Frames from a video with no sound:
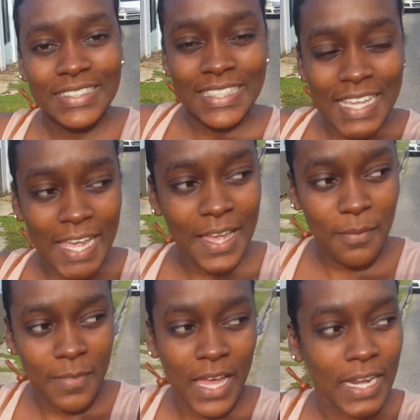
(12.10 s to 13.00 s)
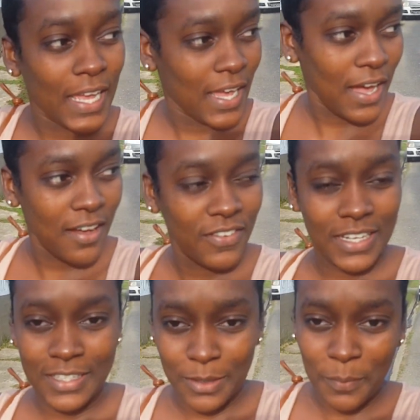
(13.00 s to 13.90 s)
see him, and I have
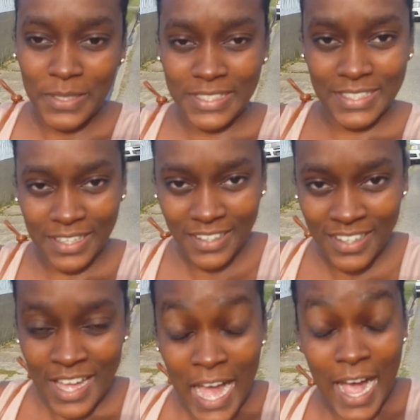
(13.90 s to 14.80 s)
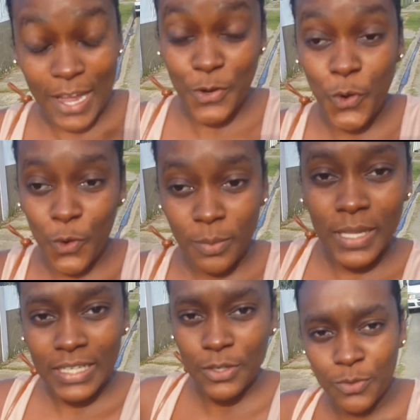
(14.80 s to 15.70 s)
a little picture. I
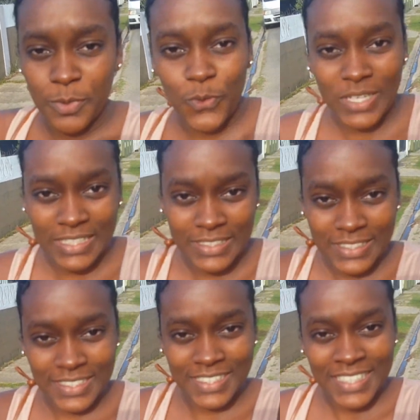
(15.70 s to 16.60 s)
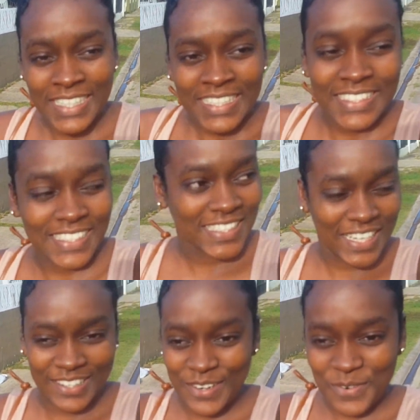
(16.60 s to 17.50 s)
hope that he'll be willing to
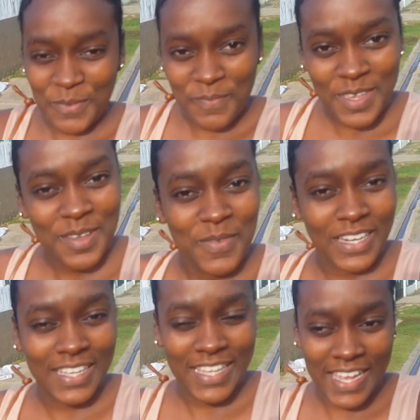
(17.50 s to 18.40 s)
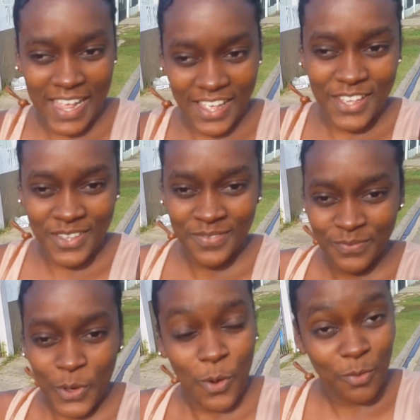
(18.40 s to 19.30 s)
take it out with me, but yeah,
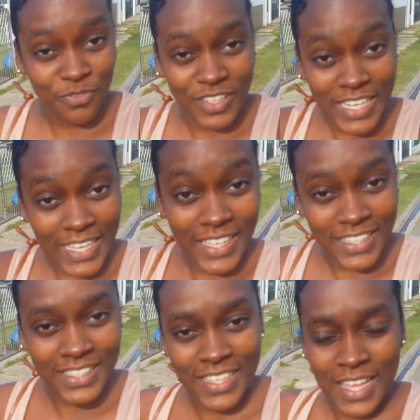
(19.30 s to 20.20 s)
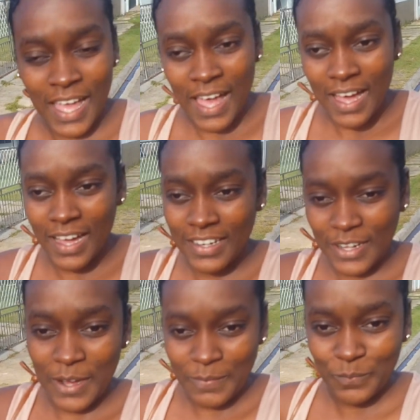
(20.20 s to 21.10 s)
hopefully. And